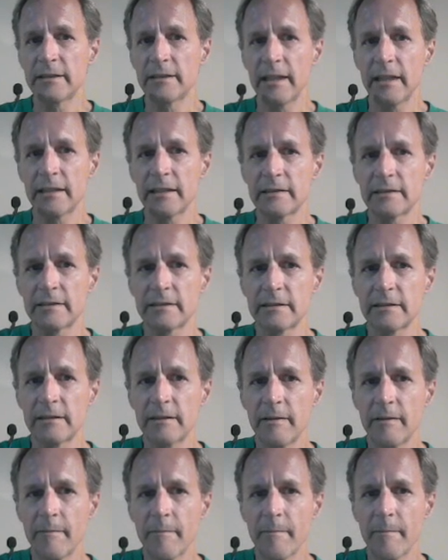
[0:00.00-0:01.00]
x.
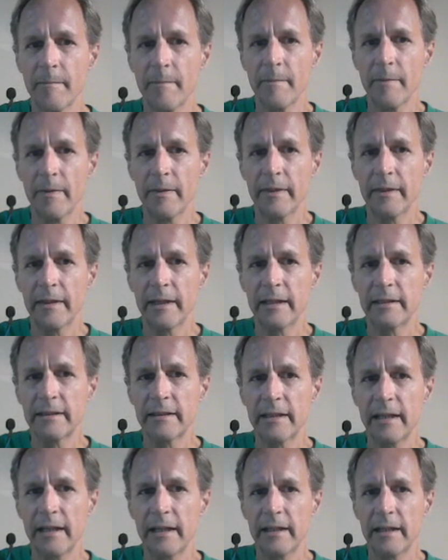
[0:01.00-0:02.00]

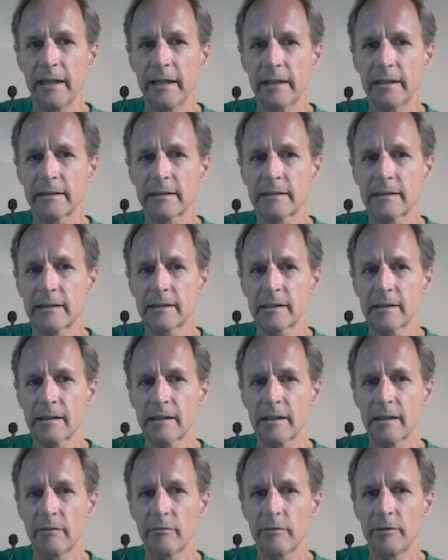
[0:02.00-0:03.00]
That's 8x.
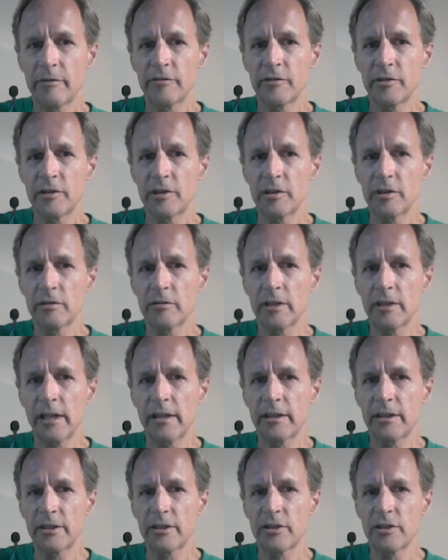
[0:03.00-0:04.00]
We've still
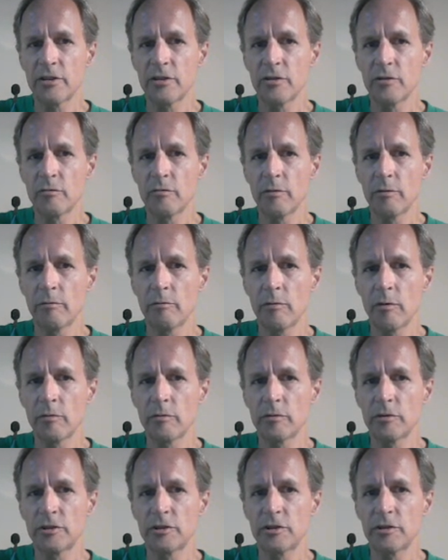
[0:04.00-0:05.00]
got the 2. We
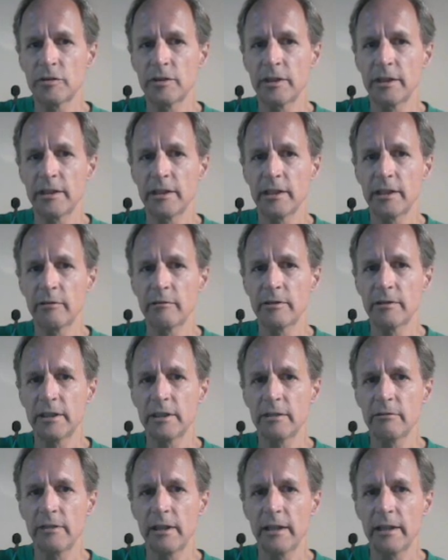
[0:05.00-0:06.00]
won't do anything with
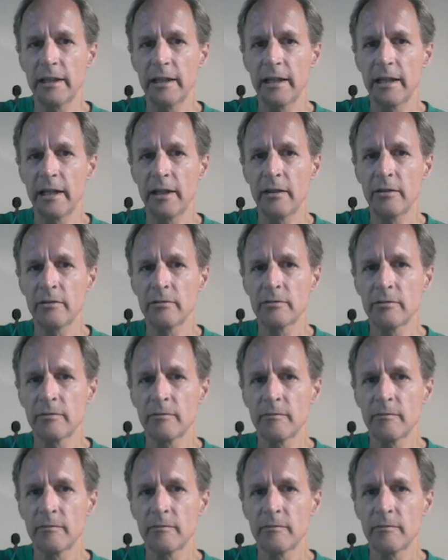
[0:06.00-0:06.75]
it right now.